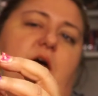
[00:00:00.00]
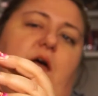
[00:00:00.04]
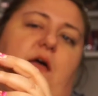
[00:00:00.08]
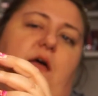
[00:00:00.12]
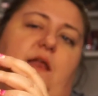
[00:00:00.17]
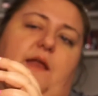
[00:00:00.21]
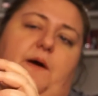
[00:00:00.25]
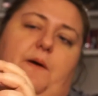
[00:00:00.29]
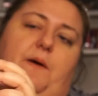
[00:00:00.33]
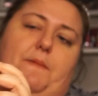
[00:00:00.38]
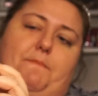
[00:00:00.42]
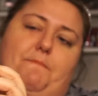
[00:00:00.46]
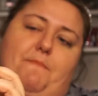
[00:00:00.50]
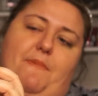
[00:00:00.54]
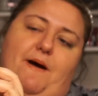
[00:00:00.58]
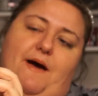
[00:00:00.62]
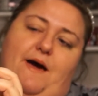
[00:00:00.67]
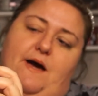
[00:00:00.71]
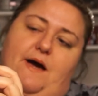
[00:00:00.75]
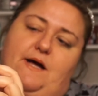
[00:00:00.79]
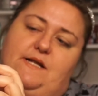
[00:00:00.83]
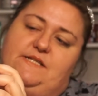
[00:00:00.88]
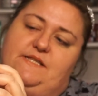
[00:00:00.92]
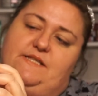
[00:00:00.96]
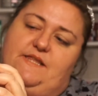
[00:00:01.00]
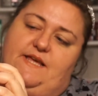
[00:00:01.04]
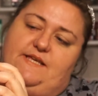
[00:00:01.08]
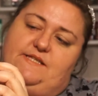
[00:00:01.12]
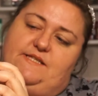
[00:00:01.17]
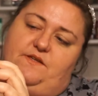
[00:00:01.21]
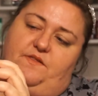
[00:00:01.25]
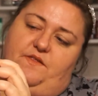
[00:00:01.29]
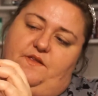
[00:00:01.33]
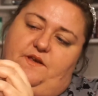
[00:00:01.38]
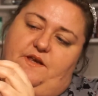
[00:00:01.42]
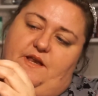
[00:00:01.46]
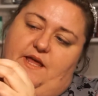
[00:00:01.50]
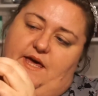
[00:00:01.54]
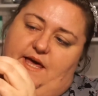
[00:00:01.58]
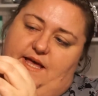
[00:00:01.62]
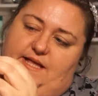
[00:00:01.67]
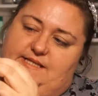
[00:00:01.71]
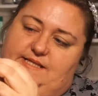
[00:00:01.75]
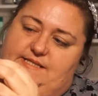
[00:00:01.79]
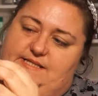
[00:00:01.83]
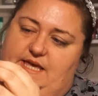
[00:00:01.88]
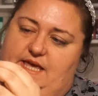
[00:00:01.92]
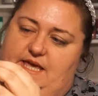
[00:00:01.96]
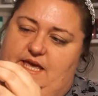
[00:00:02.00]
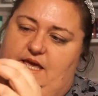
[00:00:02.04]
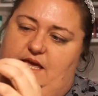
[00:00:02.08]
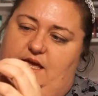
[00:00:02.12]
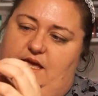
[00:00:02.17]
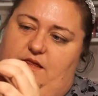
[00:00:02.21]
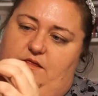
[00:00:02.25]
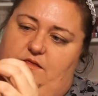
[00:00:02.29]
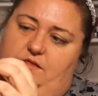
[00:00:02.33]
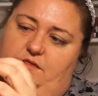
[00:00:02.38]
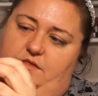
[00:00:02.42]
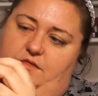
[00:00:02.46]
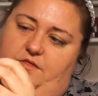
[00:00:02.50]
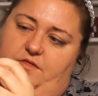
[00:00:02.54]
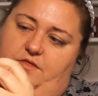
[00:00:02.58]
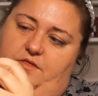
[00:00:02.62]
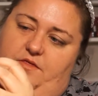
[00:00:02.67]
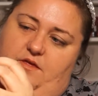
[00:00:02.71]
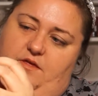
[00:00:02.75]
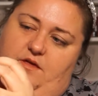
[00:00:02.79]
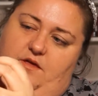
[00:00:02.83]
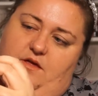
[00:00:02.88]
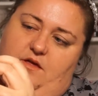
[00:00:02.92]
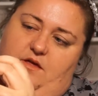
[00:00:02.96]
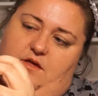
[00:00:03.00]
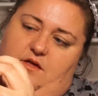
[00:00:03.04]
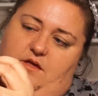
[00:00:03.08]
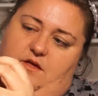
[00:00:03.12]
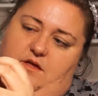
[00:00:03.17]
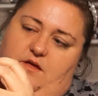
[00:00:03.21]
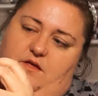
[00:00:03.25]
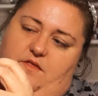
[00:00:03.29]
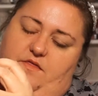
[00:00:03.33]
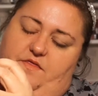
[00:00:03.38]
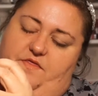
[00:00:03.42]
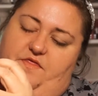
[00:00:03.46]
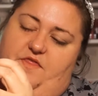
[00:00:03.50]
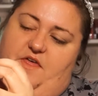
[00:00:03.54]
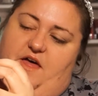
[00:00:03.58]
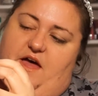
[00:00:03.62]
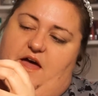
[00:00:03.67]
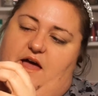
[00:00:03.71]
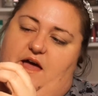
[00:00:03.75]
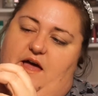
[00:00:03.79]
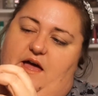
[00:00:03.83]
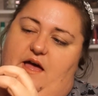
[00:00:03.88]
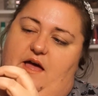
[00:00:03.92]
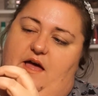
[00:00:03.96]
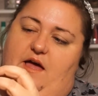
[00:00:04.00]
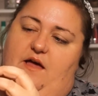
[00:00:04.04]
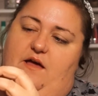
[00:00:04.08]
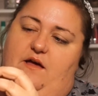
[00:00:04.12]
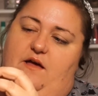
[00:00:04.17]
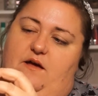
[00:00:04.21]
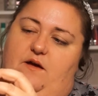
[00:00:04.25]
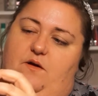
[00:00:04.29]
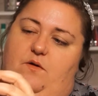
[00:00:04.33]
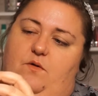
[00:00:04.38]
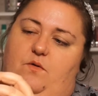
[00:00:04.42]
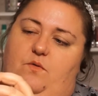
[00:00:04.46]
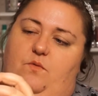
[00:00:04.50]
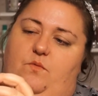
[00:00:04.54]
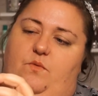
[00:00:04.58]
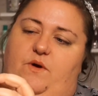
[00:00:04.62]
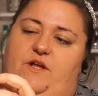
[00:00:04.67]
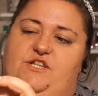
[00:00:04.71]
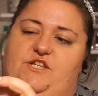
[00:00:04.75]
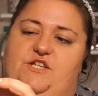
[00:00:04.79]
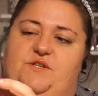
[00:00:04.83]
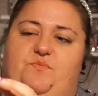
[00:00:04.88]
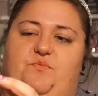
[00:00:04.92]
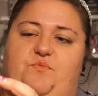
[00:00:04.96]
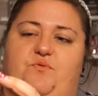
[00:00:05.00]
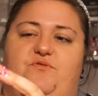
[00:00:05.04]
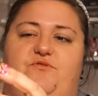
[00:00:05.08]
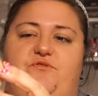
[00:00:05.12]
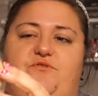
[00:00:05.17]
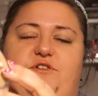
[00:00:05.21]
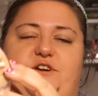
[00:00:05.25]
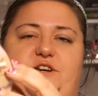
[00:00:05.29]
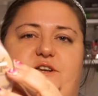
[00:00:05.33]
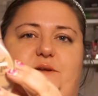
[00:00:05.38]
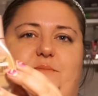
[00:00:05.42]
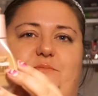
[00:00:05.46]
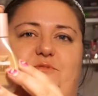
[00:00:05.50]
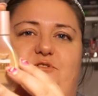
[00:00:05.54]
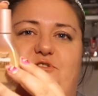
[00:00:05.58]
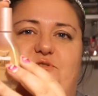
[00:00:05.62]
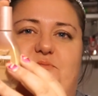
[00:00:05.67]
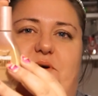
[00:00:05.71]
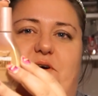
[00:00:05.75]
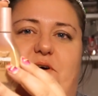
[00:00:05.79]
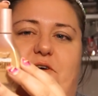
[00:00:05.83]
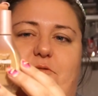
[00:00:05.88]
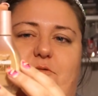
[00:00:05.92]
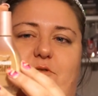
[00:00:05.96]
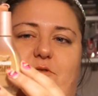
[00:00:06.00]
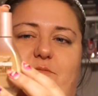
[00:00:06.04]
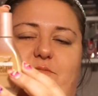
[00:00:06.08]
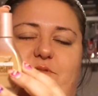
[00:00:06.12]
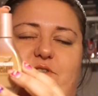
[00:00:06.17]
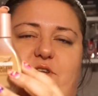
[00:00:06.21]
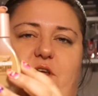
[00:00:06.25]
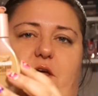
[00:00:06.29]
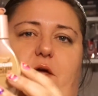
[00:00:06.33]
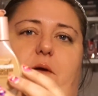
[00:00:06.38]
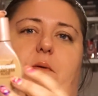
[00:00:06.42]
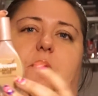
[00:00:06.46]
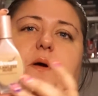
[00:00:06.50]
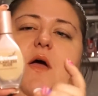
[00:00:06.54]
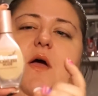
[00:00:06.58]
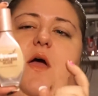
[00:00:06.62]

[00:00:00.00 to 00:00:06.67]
Now I marked this on the 19th there, which is pretty much where I'm up to.